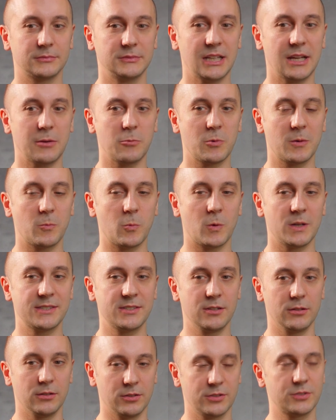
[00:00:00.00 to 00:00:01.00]
yeah,
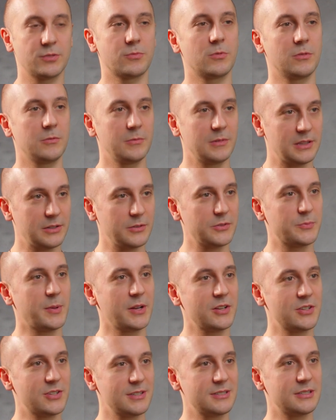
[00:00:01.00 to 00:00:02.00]
once you learn to roll with those
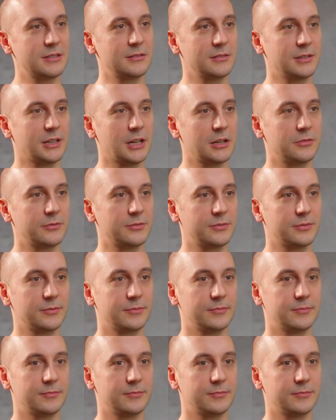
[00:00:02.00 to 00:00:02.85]
punches and kind of,